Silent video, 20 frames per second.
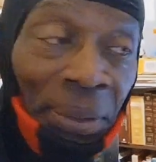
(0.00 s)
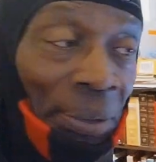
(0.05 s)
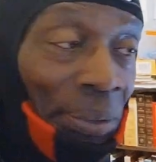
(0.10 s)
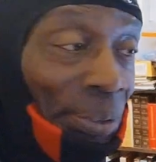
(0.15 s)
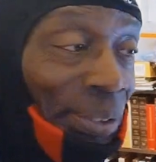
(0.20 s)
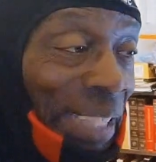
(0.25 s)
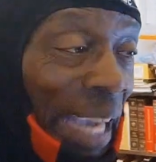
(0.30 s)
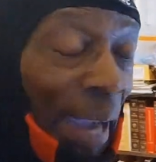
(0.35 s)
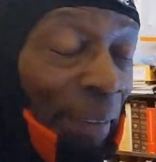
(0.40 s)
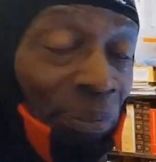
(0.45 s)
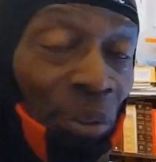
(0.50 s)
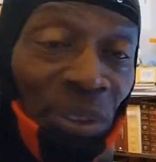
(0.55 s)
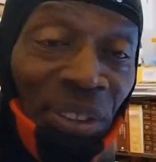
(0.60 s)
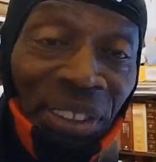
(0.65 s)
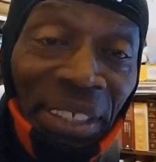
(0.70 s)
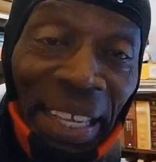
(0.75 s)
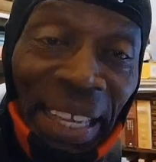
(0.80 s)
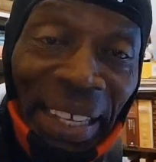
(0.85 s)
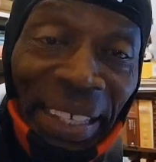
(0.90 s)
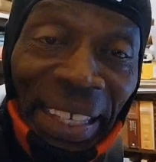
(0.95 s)
You have to
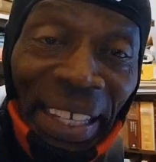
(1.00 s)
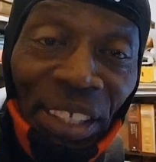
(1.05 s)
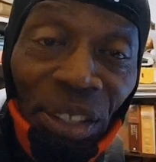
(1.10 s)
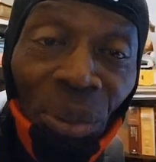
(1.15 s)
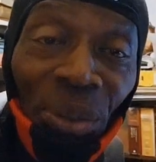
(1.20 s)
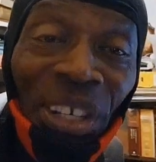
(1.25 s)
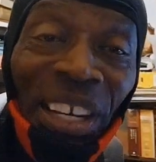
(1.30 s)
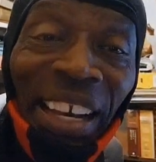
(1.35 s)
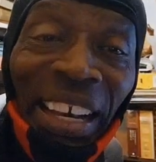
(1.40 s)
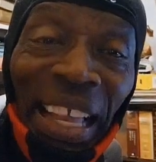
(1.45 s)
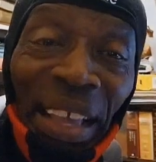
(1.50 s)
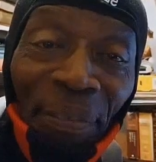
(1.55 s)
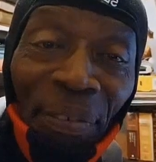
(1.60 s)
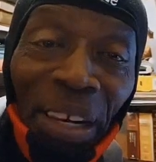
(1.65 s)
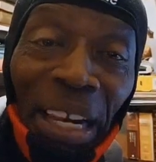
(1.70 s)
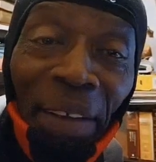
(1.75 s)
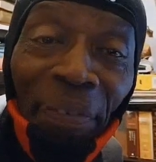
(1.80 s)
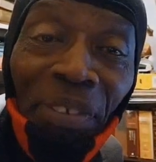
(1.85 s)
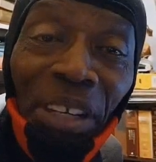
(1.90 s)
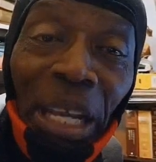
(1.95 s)
take it to the
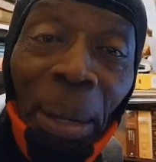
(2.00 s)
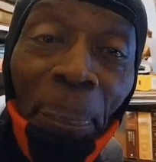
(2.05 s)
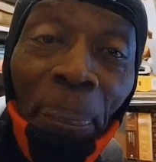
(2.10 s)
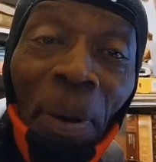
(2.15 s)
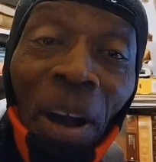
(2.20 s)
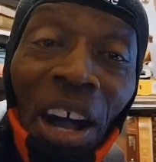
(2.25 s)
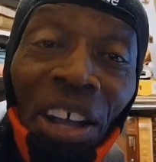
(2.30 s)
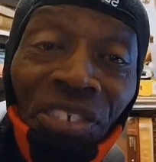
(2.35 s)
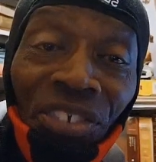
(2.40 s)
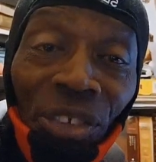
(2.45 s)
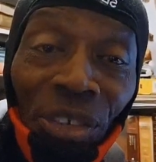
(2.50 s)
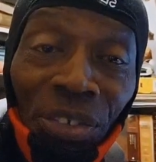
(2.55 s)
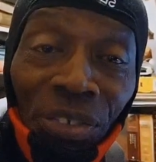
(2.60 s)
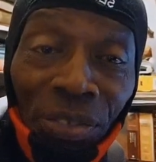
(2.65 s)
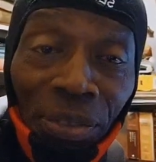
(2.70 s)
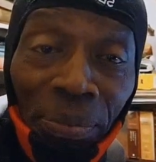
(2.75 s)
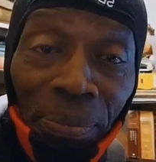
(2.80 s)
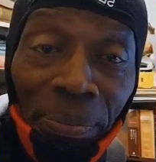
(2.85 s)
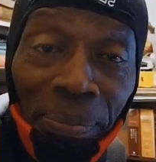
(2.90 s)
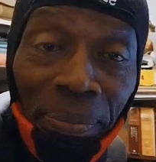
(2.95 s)
level of the
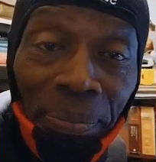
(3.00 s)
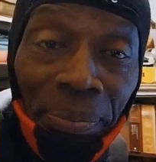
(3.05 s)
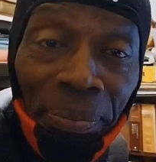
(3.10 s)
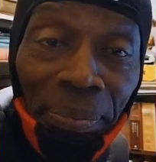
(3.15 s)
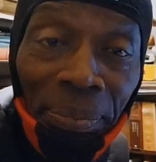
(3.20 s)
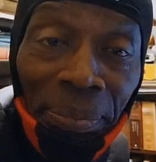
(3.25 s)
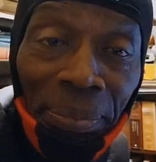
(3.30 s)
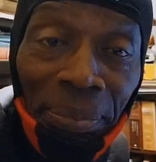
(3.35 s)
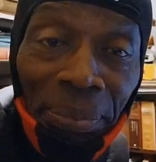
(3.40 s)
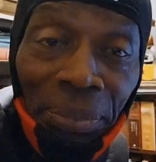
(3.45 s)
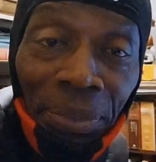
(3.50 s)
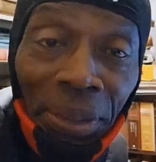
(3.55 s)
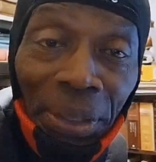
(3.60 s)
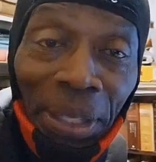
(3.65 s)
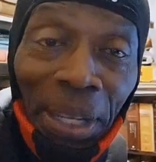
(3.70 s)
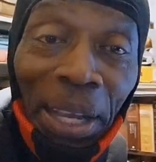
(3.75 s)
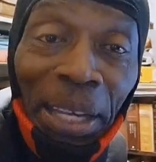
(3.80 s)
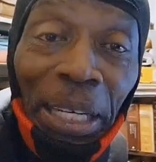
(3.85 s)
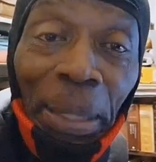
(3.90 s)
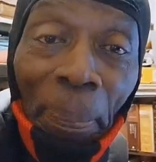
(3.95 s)
apostles
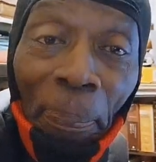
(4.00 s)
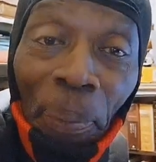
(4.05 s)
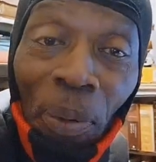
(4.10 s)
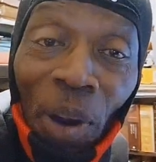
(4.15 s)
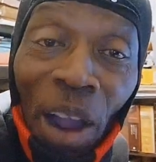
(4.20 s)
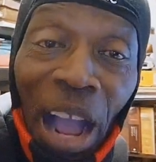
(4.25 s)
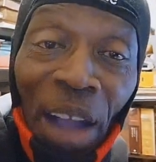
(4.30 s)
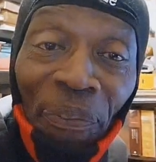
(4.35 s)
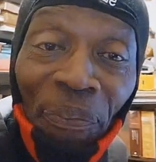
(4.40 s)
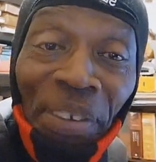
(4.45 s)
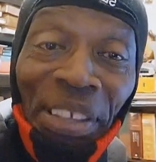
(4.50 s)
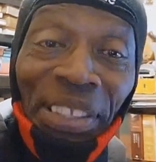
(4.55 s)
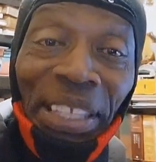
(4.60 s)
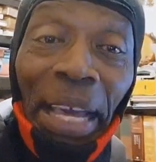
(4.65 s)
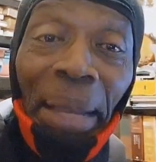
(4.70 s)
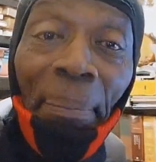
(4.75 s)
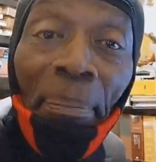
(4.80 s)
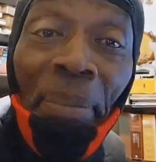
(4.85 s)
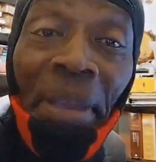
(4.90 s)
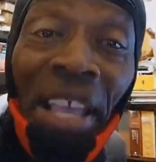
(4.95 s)
and the prophet
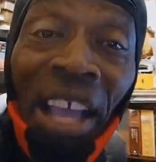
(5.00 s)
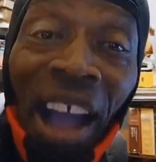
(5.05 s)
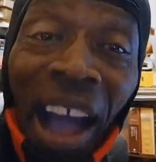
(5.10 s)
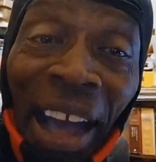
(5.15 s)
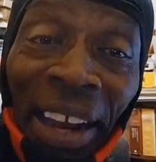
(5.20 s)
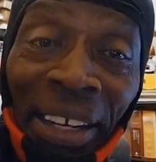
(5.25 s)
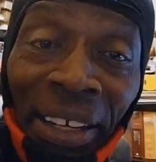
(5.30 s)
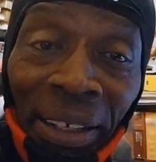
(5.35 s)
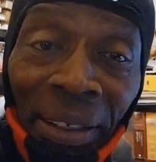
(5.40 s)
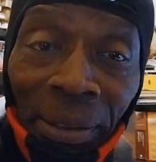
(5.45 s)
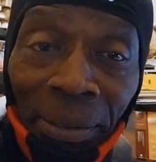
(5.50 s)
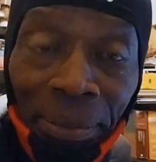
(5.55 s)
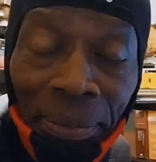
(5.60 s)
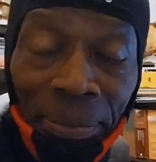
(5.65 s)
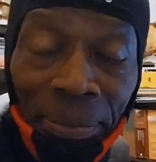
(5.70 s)
and beyond